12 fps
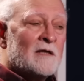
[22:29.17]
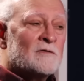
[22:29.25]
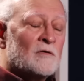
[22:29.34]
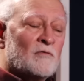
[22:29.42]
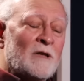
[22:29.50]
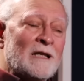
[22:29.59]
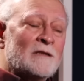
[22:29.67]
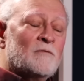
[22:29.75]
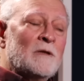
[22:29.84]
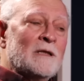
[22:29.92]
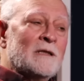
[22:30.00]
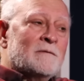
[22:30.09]
So
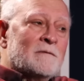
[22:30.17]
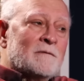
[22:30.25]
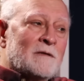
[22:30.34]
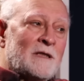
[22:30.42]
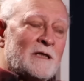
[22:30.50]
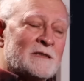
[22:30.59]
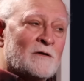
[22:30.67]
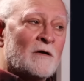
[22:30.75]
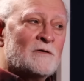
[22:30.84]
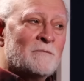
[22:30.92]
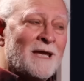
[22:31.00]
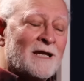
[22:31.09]
he is
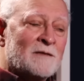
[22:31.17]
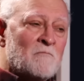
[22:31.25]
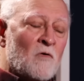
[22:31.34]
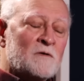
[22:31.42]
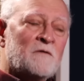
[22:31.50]
going to make it more